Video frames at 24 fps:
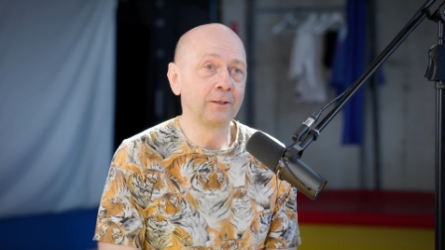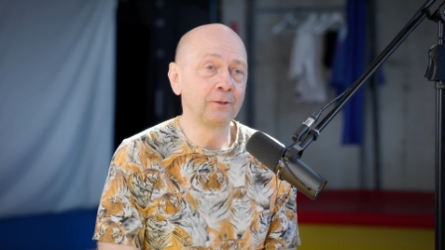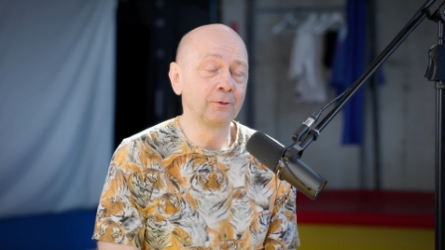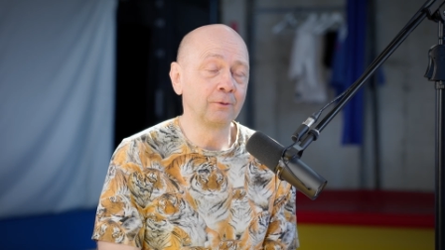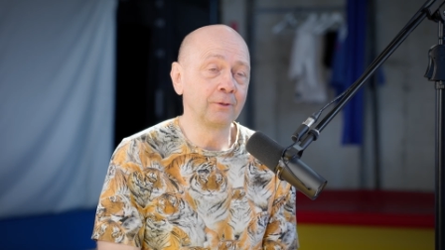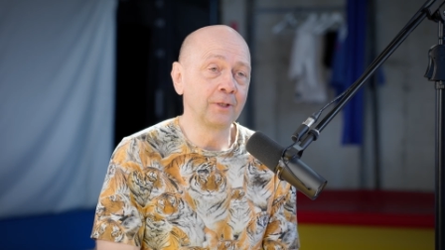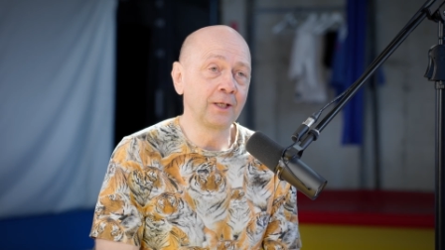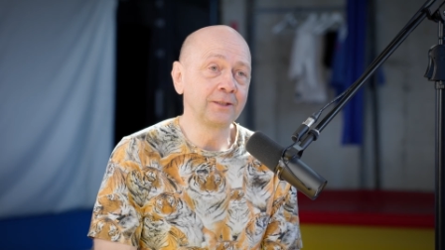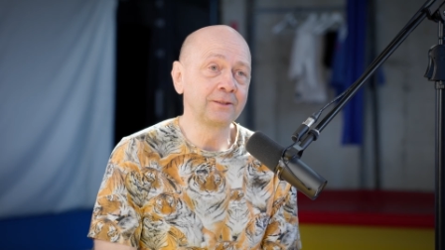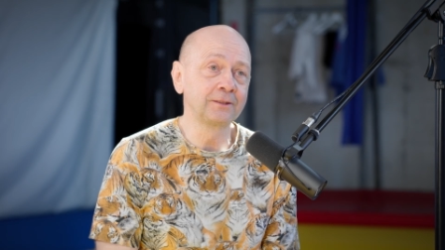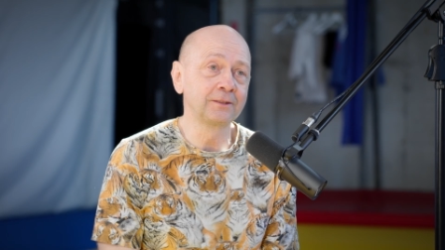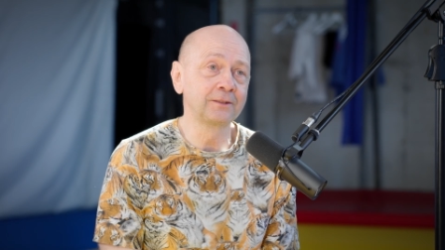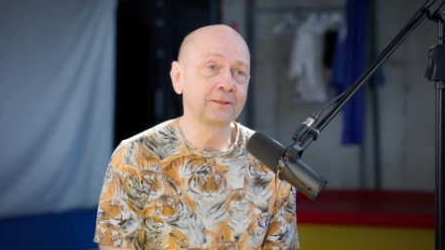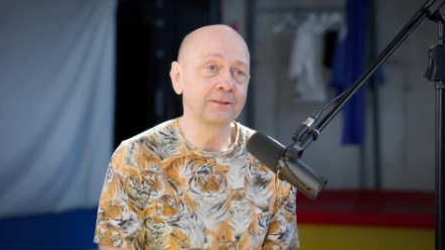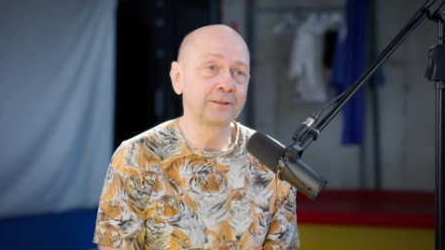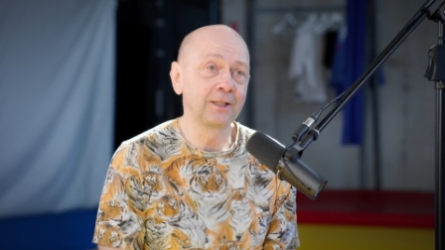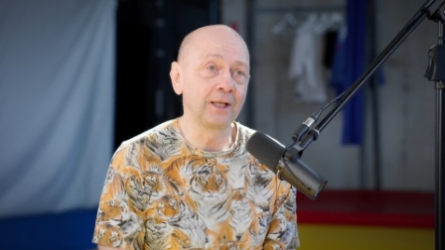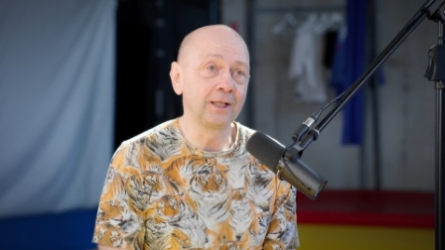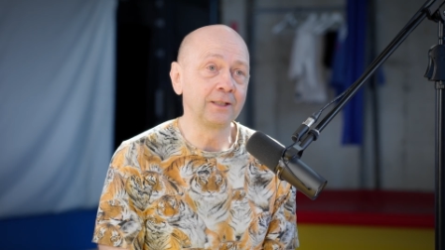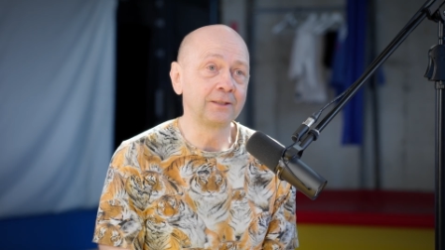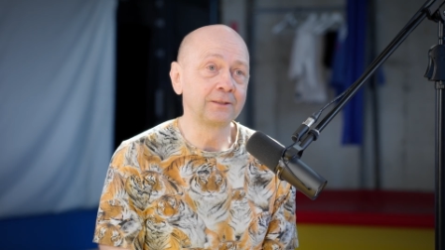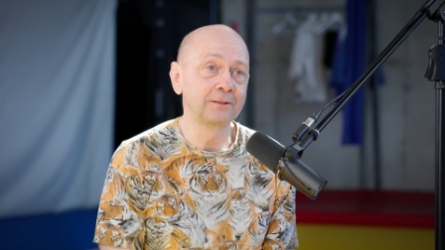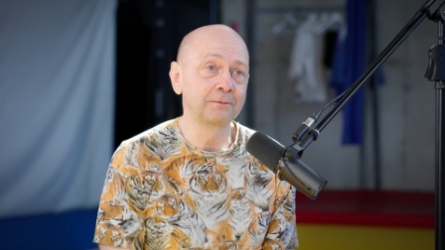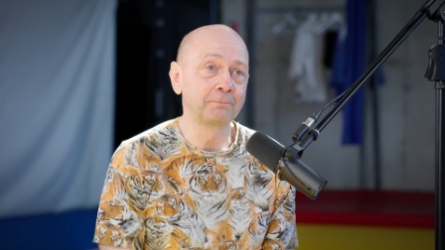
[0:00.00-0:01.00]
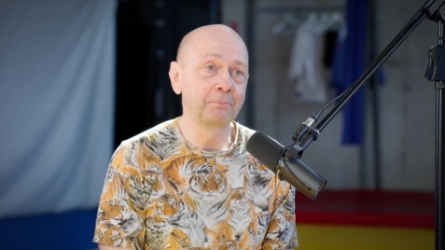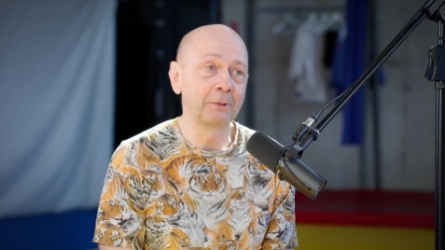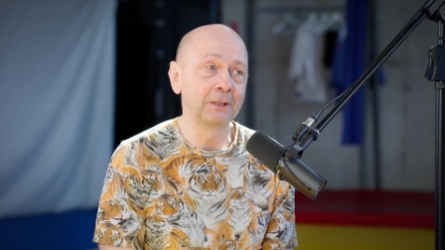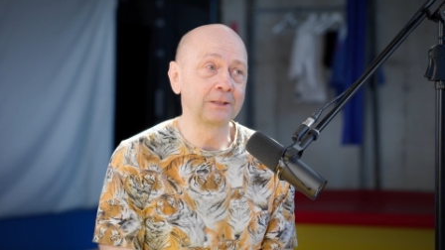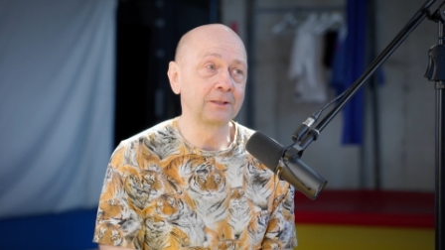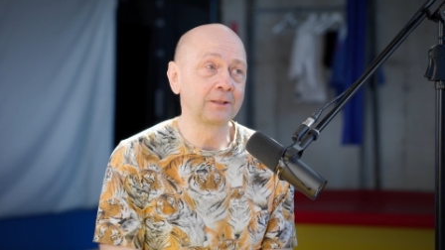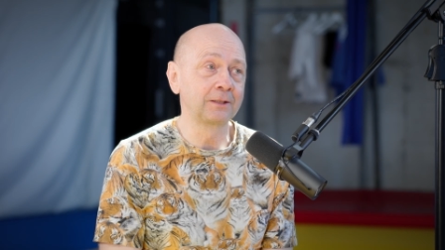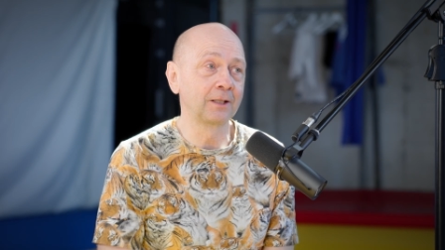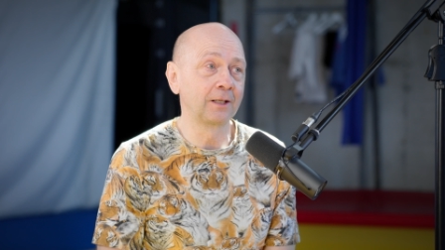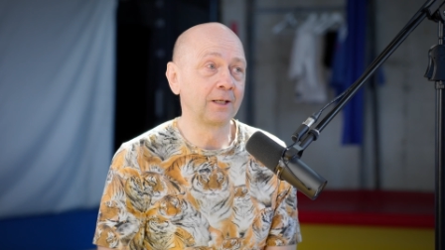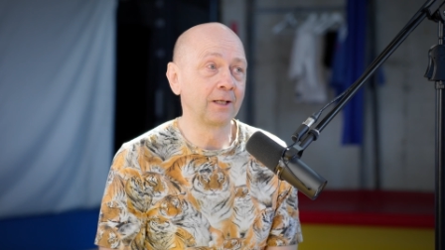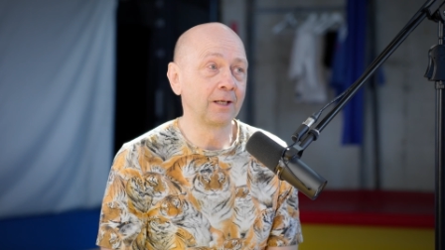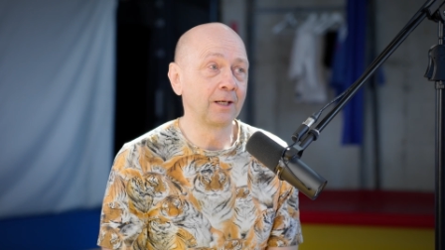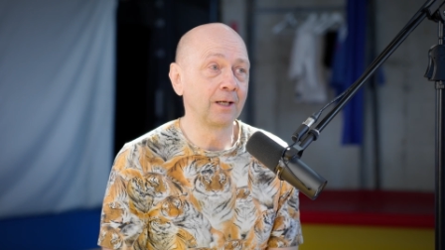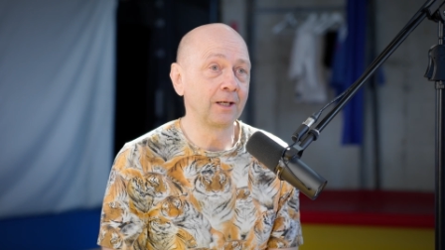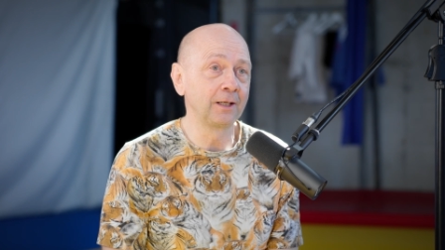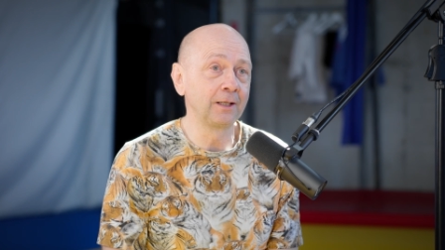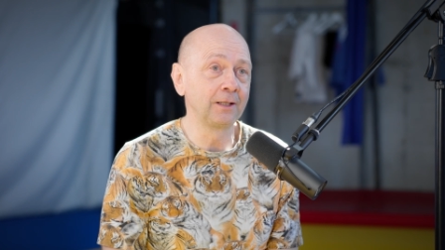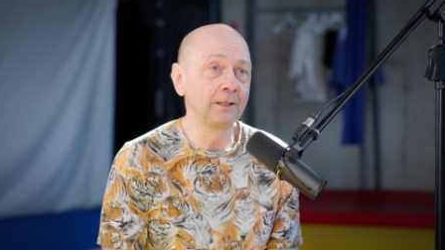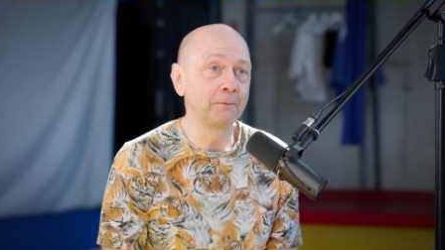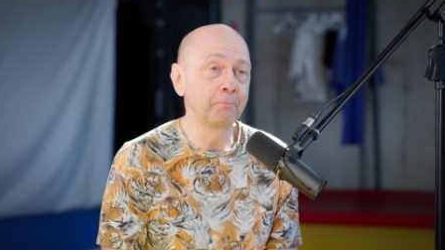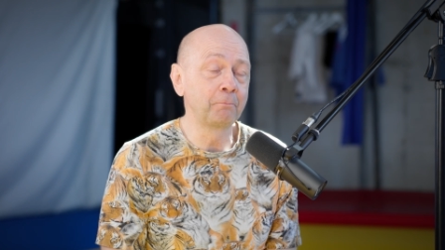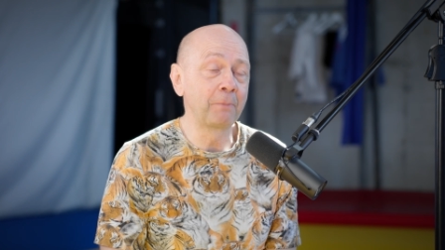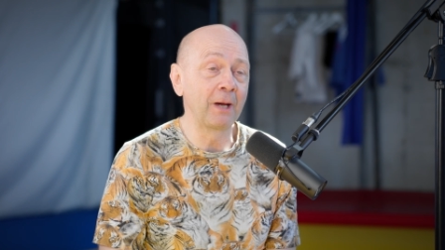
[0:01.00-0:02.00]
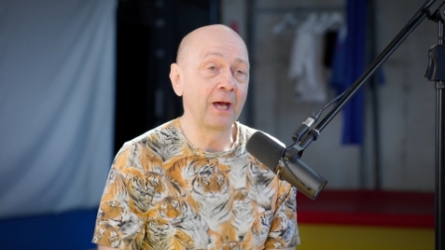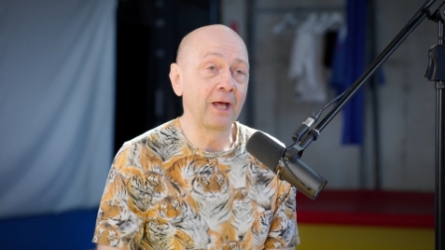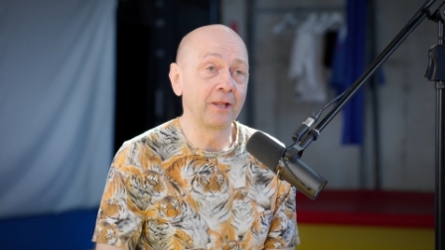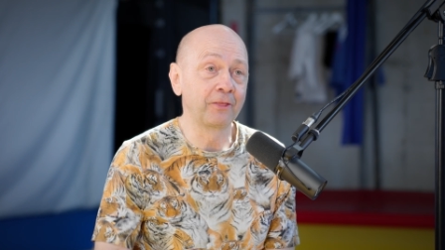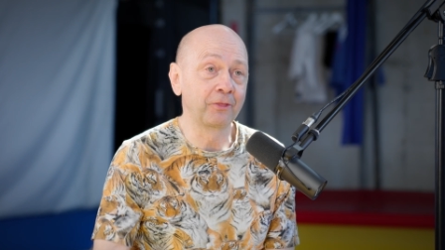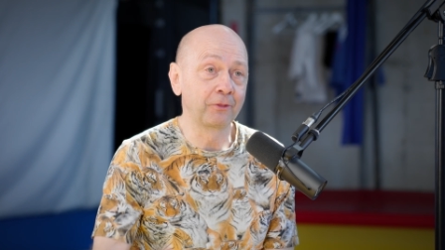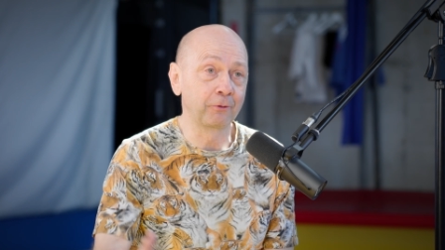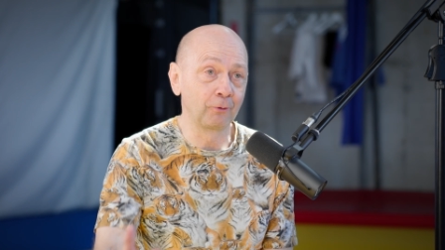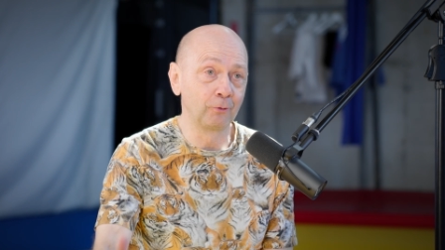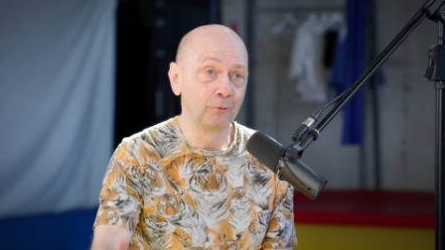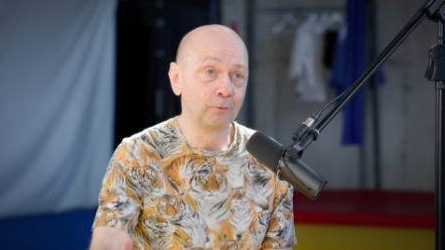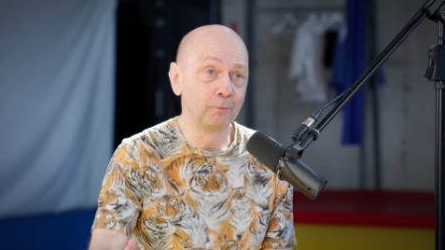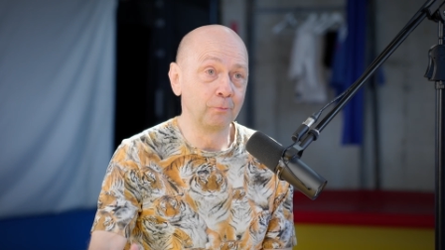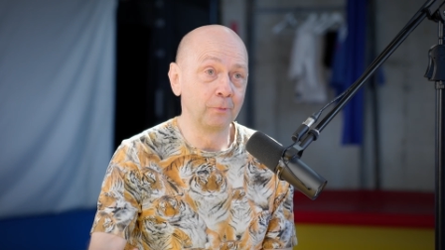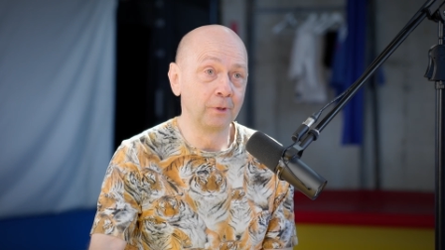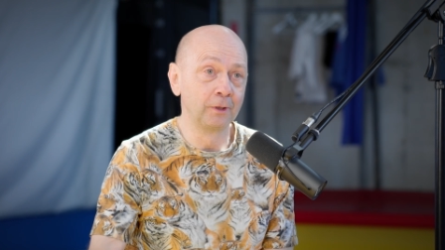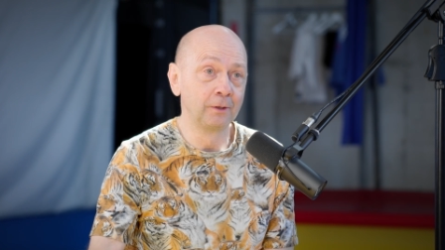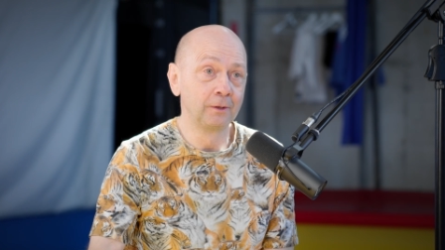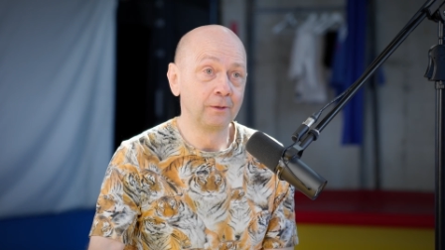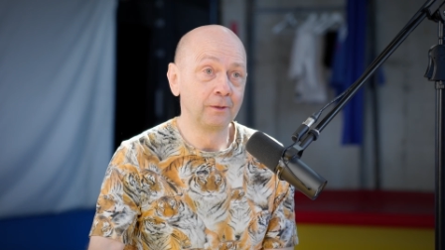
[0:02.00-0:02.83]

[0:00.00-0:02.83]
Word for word: United States, but uh, in bathroom